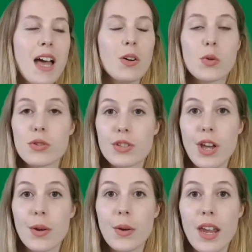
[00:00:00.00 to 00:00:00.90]

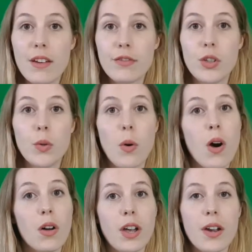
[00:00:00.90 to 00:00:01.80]
Also, if you
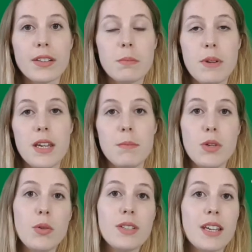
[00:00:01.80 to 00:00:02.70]
are going to be
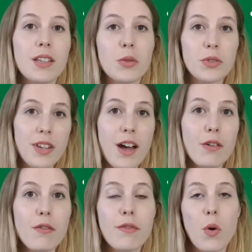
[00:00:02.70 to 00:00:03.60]
muting
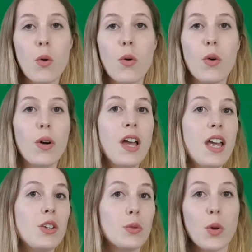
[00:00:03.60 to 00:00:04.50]
yourself or
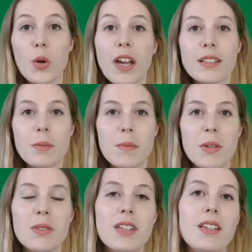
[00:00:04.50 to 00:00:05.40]
you're not going to be
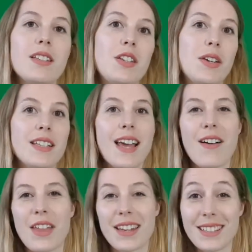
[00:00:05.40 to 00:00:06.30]
muted, you need to
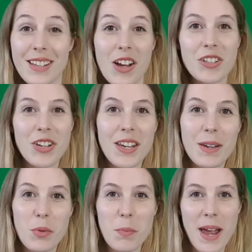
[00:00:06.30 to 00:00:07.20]
have that discussion
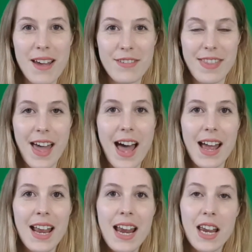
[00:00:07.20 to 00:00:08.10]
and prepare for that.
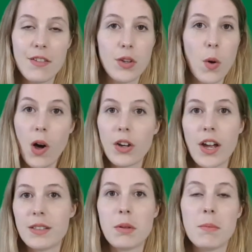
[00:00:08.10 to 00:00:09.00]
If you are
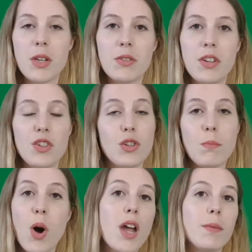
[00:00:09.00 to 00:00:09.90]
going to be muted, you
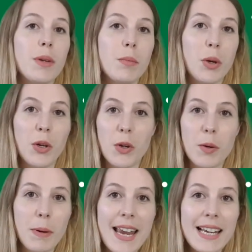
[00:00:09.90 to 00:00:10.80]
might be putting on a
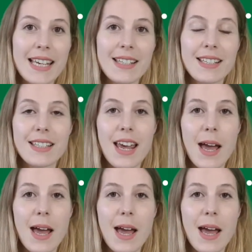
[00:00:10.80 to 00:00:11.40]
playlist.